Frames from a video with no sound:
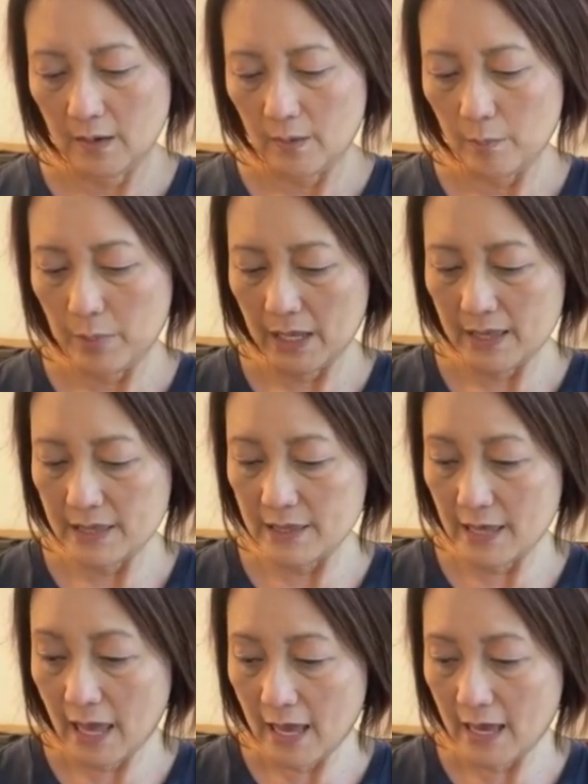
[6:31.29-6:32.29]
But
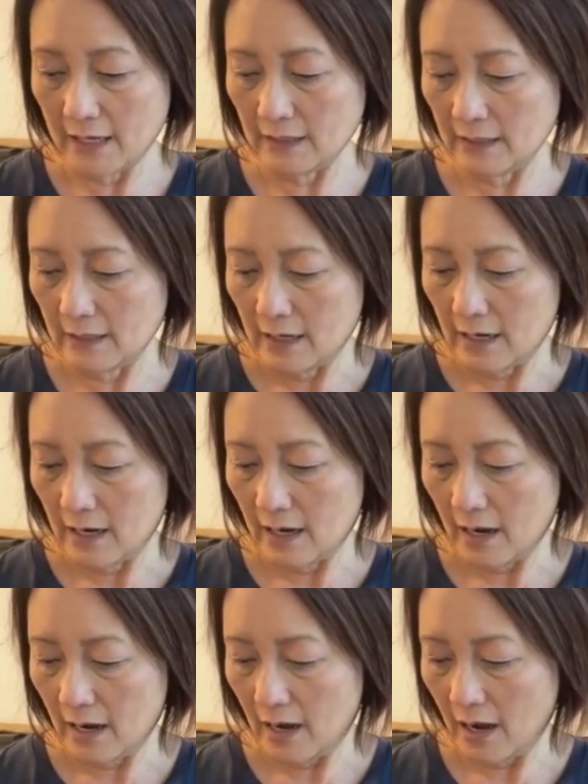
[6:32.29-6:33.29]
then
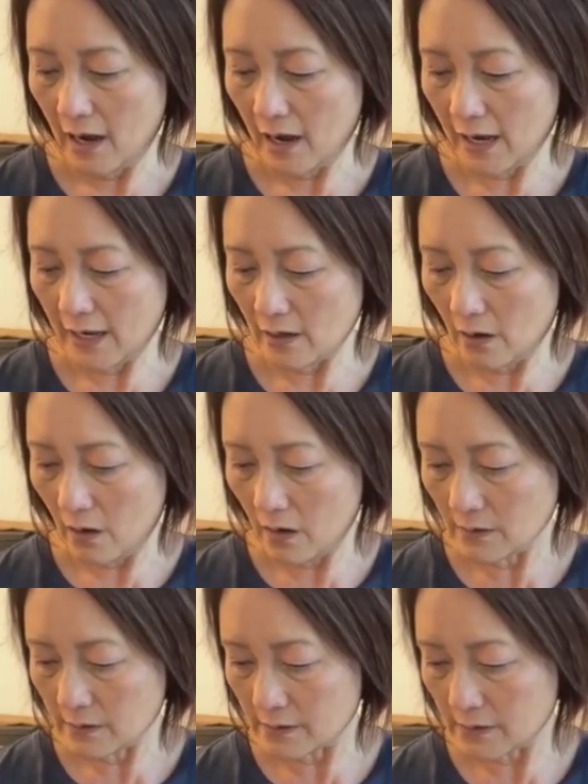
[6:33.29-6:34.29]
I
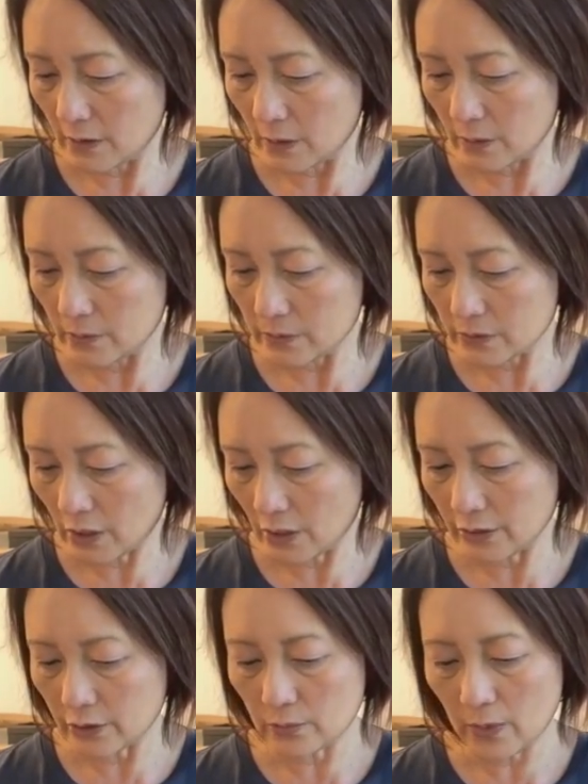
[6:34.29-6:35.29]
also
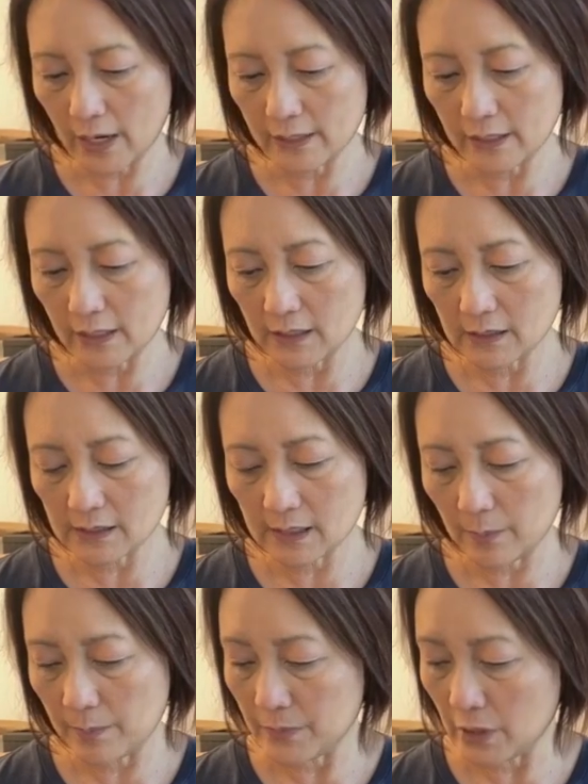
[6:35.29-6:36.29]
started writing
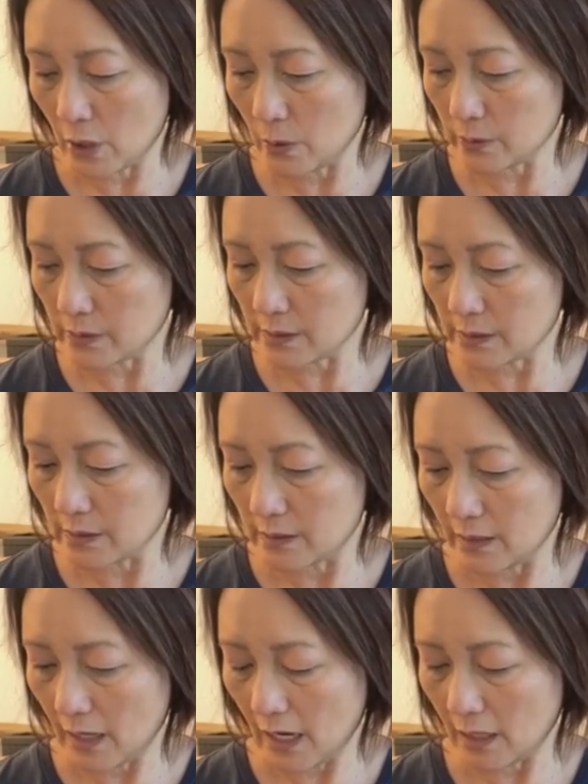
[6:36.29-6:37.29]
some notes
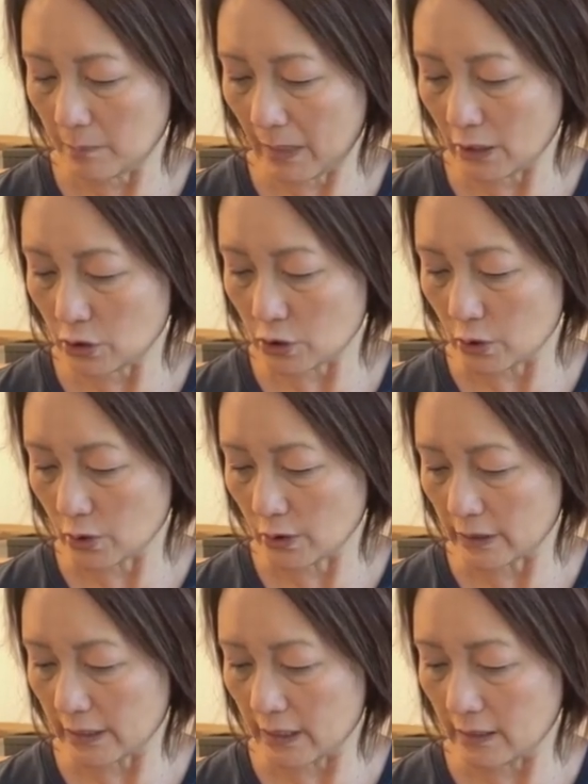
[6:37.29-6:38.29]
and my
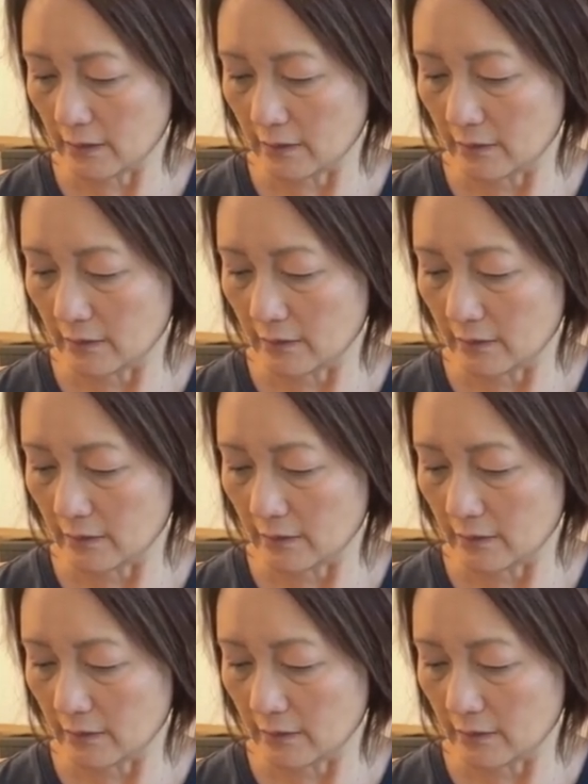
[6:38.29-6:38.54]
journaling